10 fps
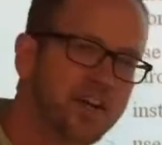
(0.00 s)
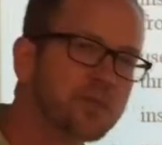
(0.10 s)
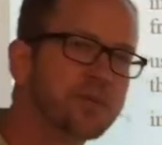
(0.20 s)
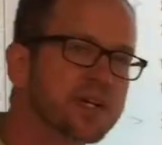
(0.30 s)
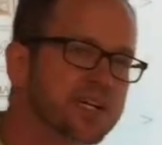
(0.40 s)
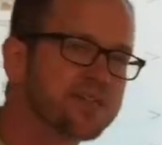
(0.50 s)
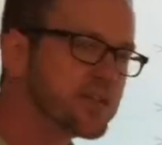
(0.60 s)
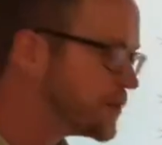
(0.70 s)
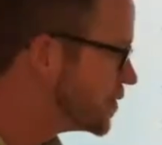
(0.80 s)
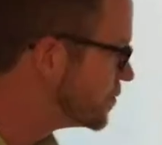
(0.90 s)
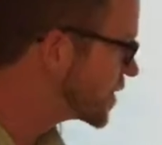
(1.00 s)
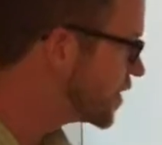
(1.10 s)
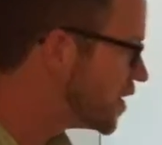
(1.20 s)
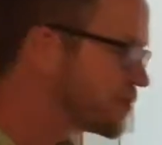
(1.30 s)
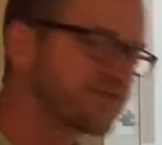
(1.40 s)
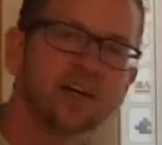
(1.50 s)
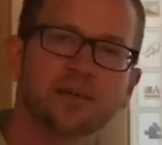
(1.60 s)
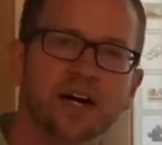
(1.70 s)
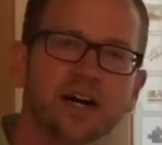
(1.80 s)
Notebook. If you'll recall from